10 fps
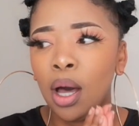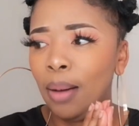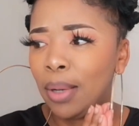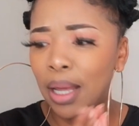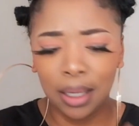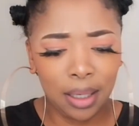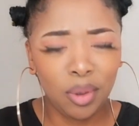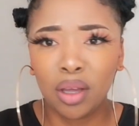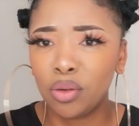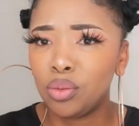I'm like, let me
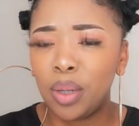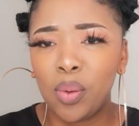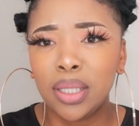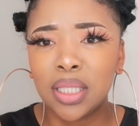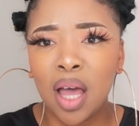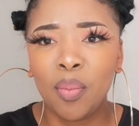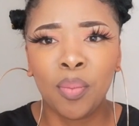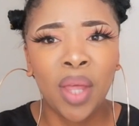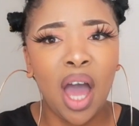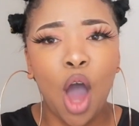go to my WhatsApp.
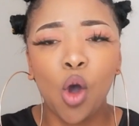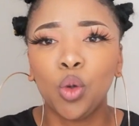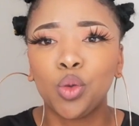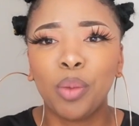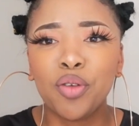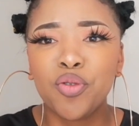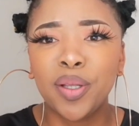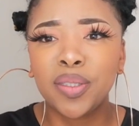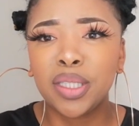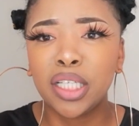I go to my
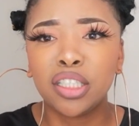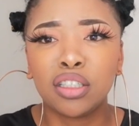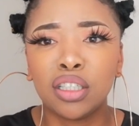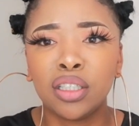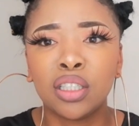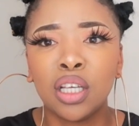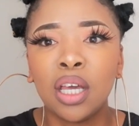friends' statuses.